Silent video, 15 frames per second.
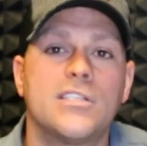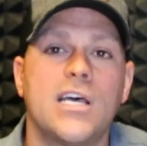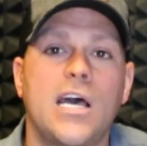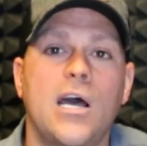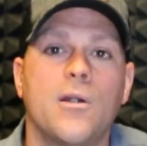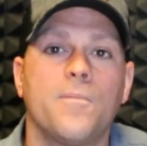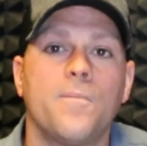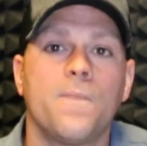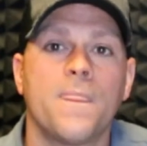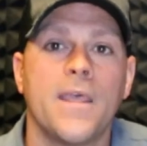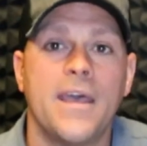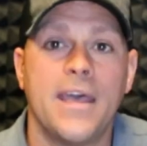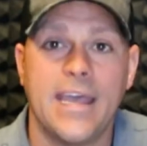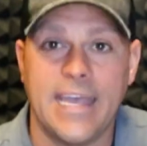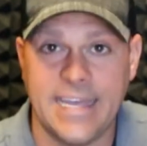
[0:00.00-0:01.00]
town
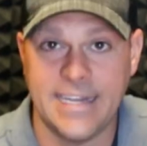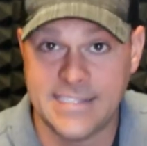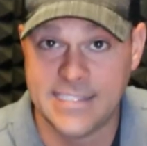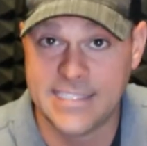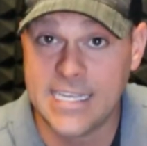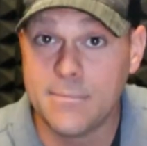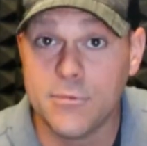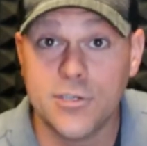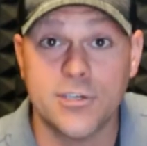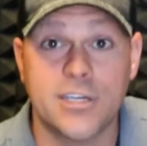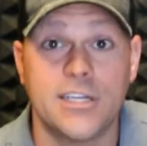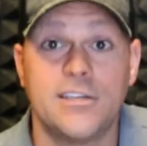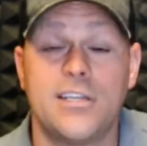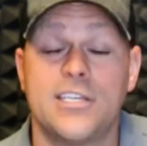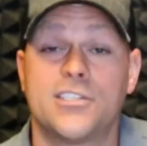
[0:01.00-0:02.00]
in similar
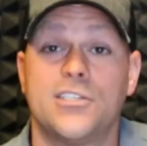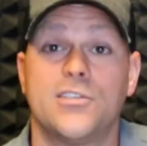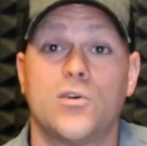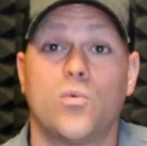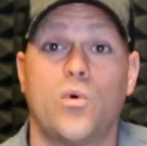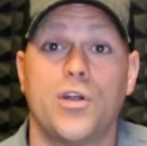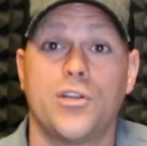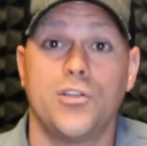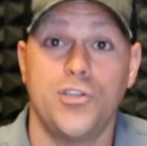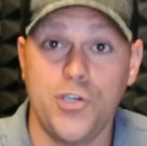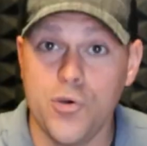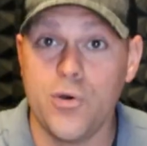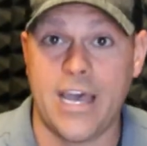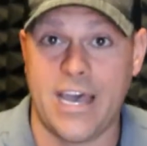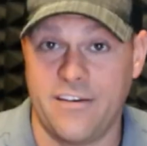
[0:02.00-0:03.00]
condition to what
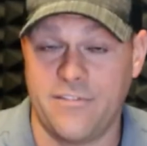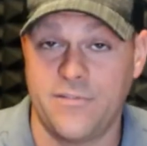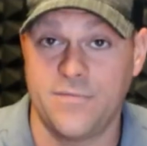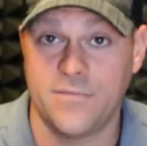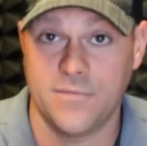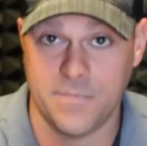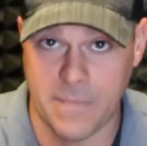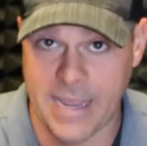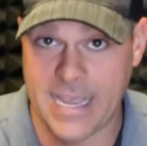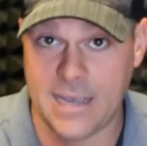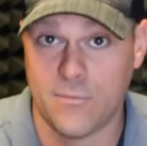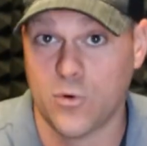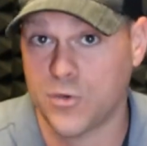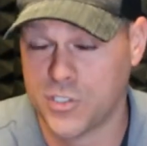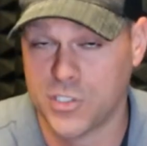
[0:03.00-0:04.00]
you have,
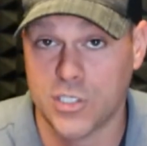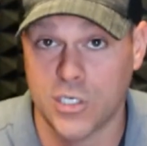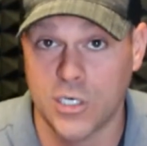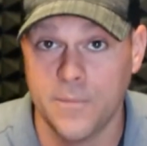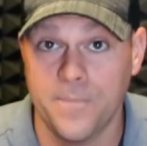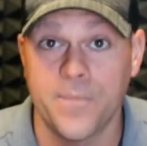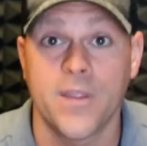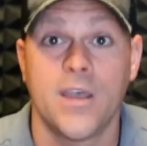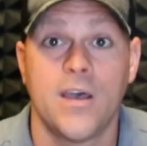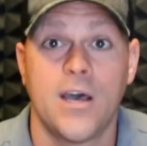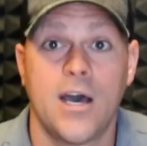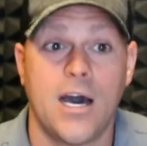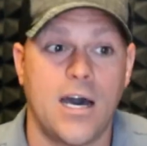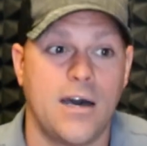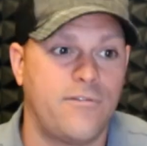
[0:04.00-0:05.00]
ma'am or sir,
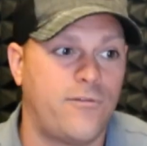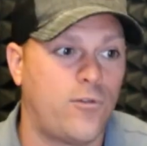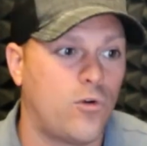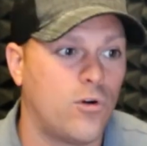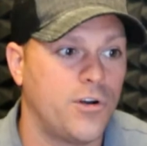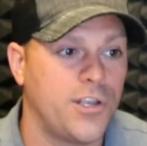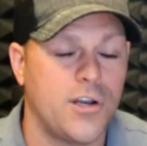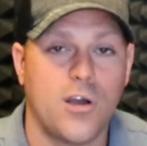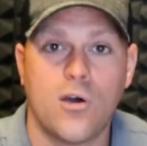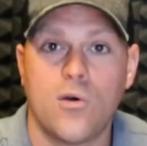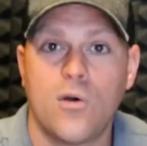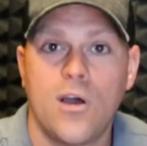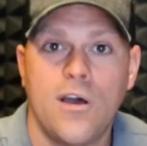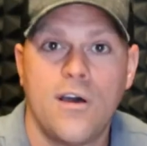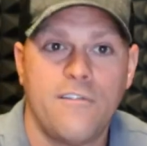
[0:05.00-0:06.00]
uh, for, you
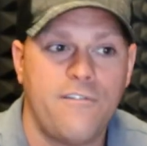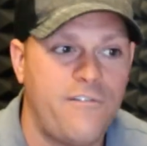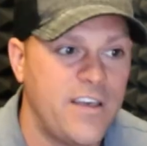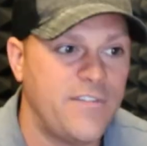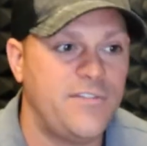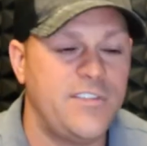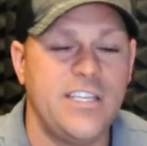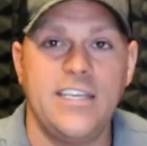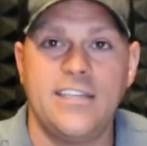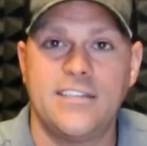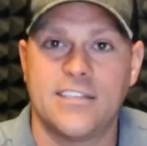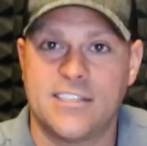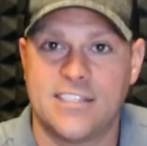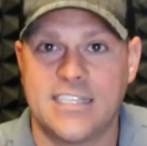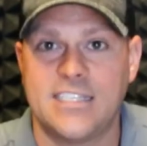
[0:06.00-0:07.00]
know, 50
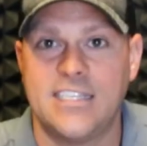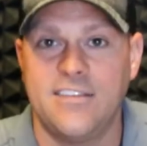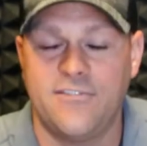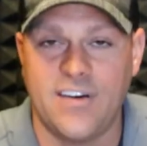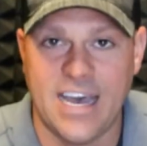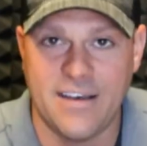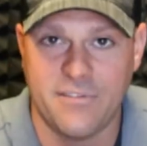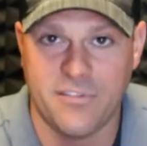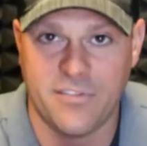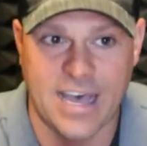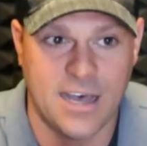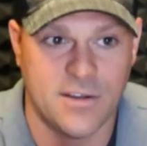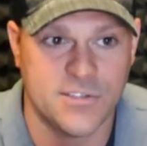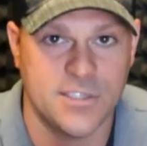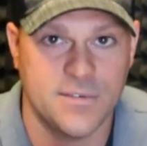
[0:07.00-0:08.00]
to
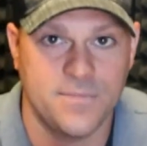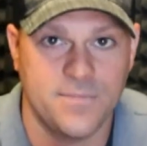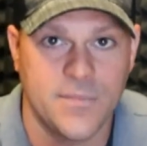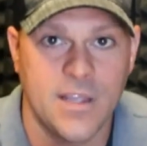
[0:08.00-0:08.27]
65,000."